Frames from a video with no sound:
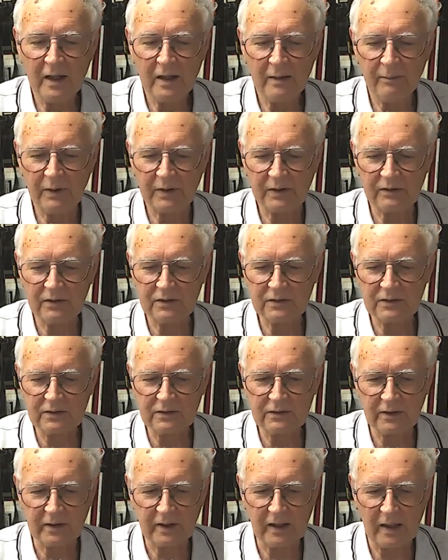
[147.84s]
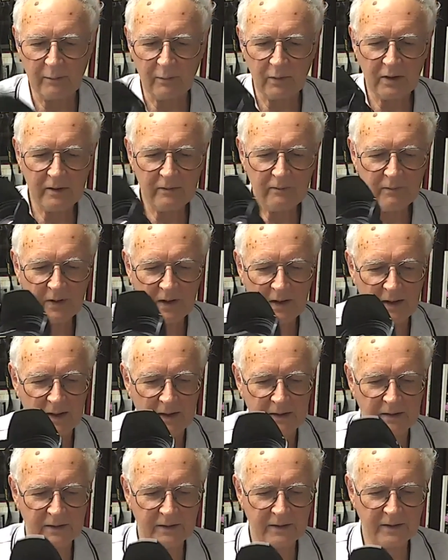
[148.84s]
But this is the camera,
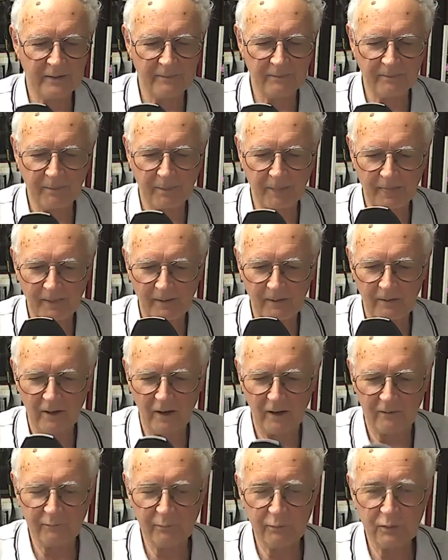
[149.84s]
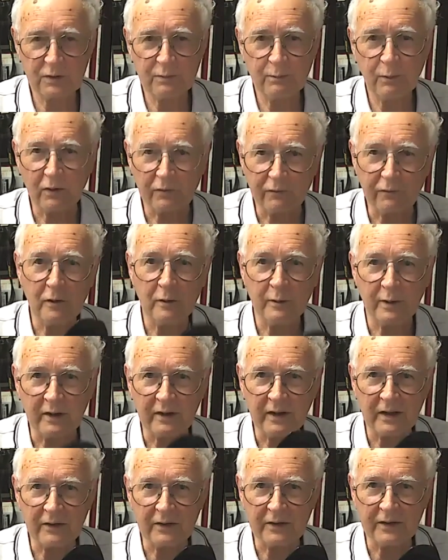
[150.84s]
and I just put a film in it
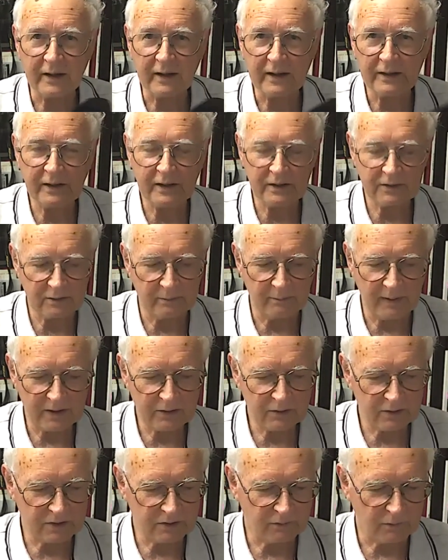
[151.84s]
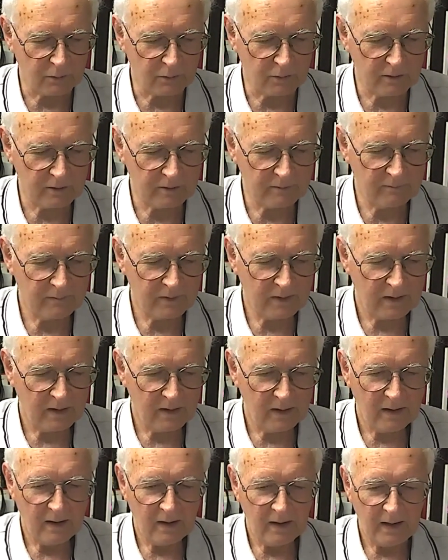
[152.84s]
the other day to get some batteries for it.
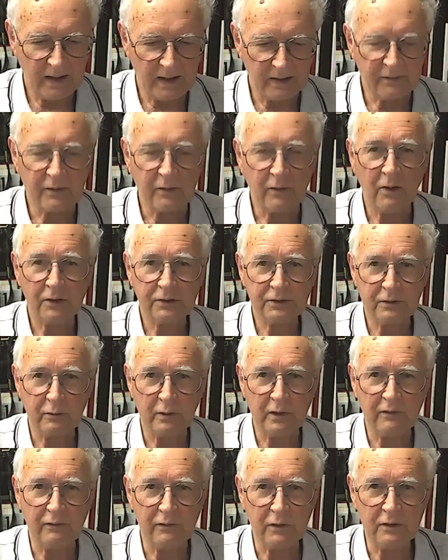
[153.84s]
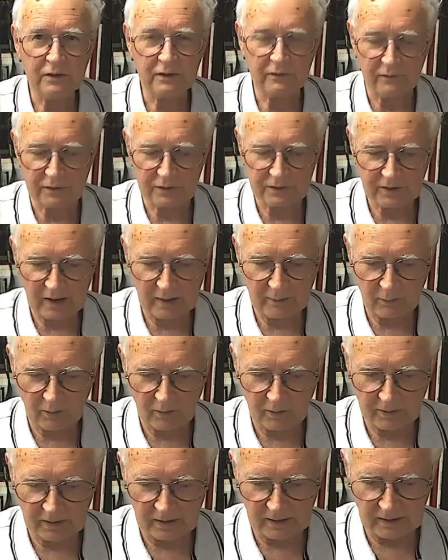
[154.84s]
And there are lots of reviews of this camera
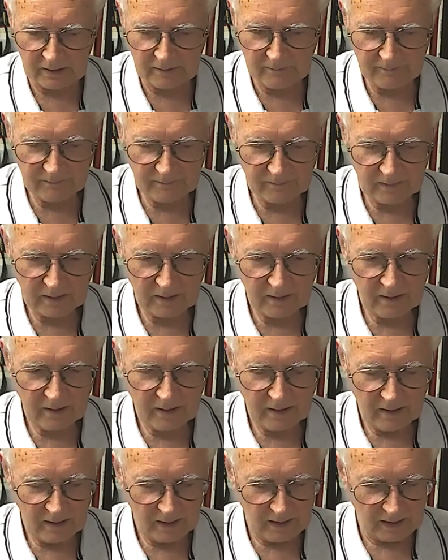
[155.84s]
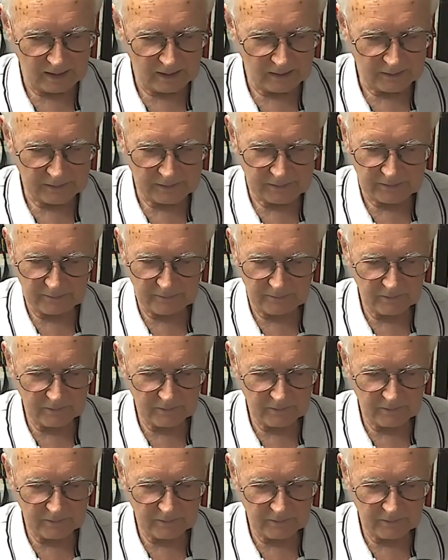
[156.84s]
on here. And